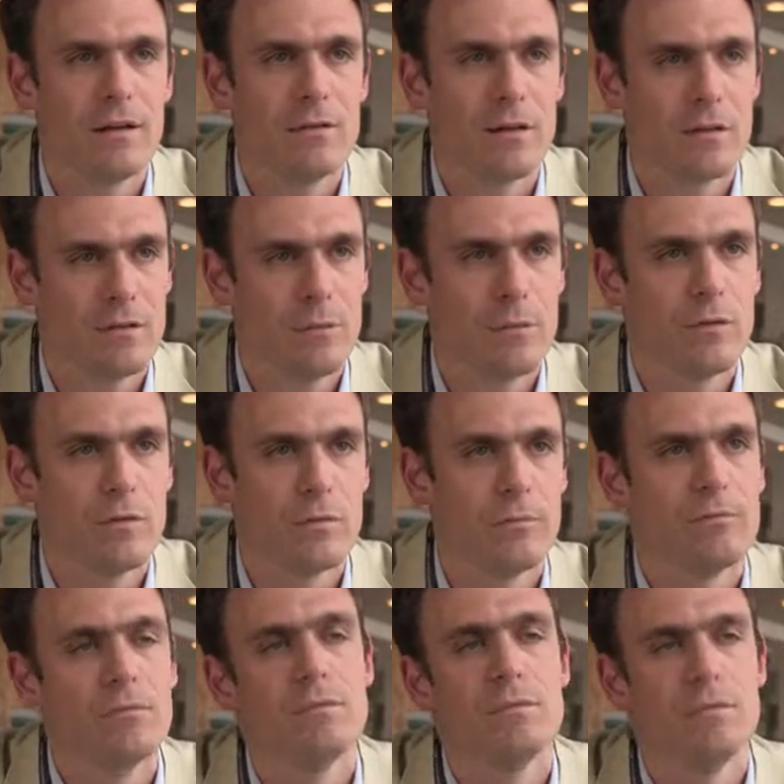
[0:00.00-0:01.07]
systems
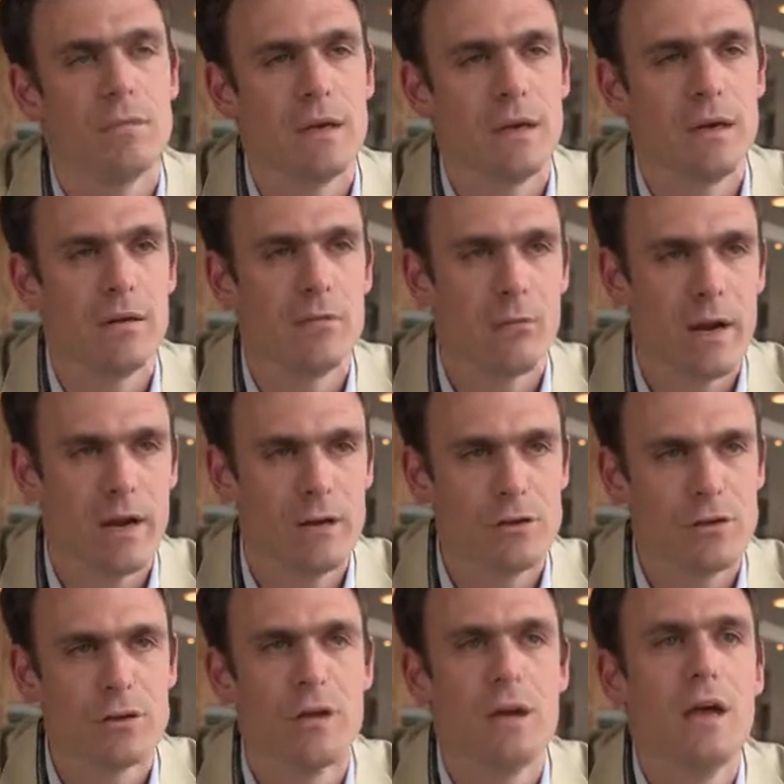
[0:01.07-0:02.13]

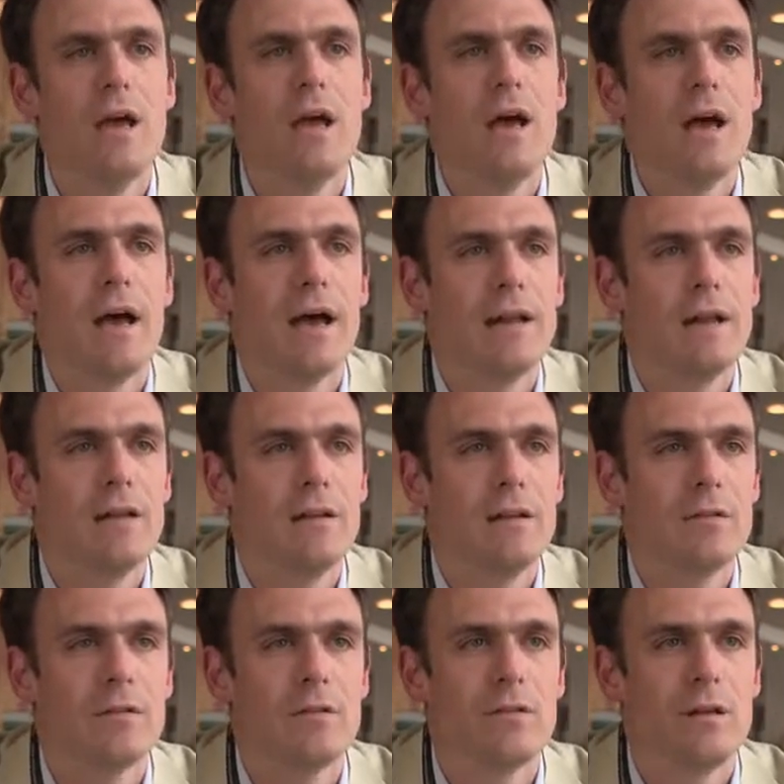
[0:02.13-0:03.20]
range, and it
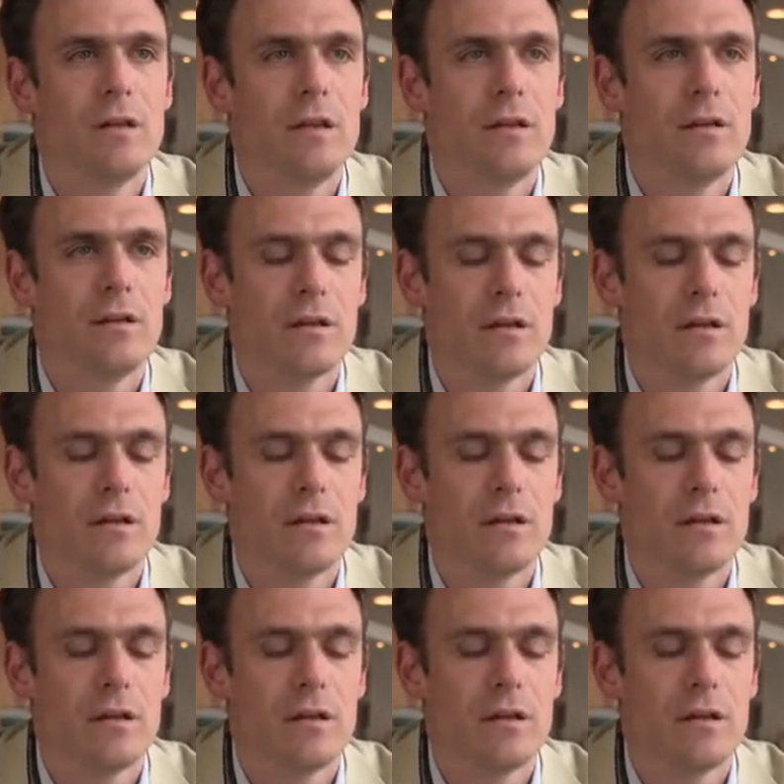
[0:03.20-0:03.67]
is the